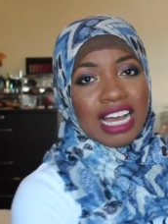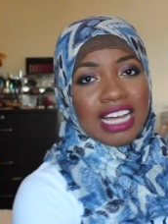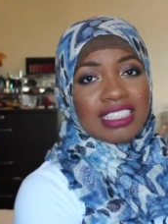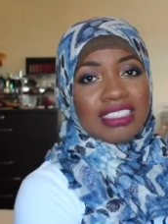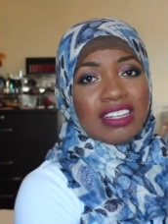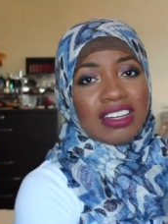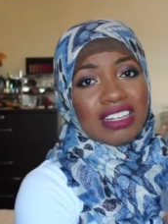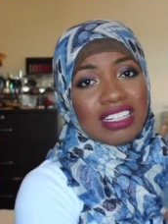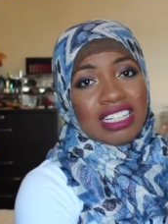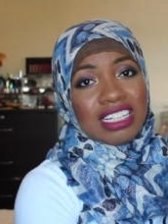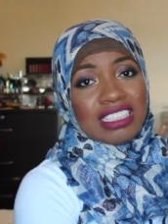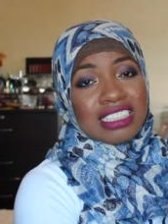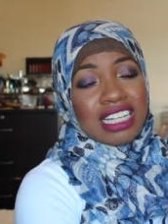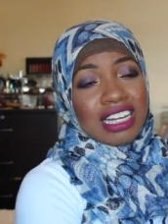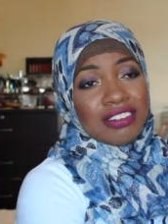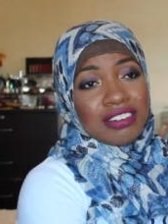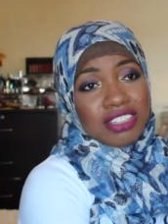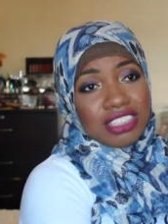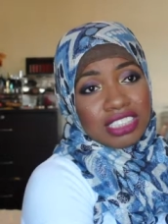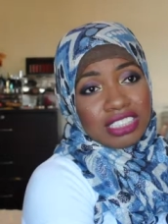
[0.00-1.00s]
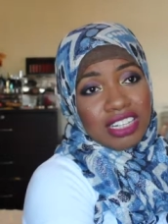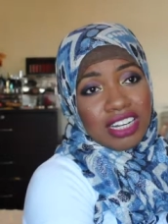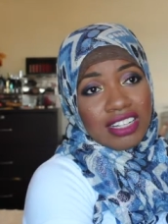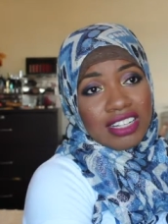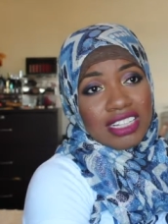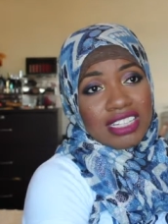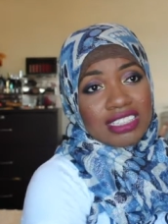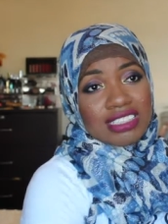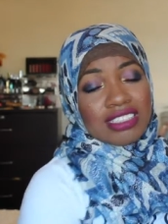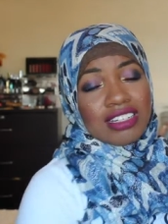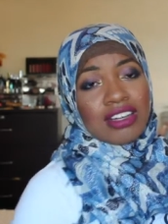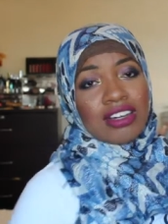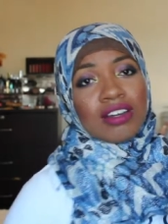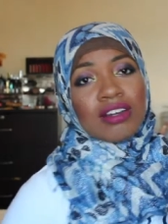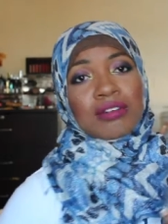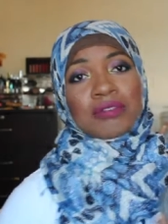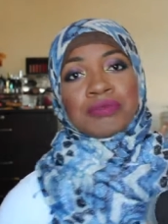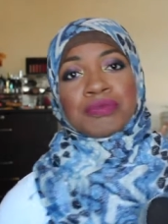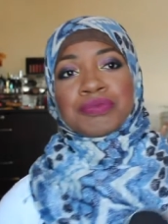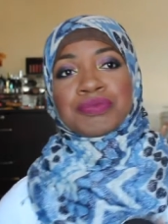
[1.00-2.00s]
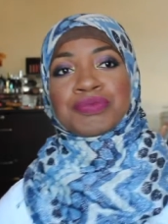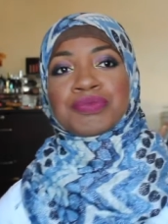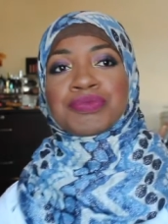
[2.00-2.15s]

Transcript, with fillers: I saw this, I first saw this um,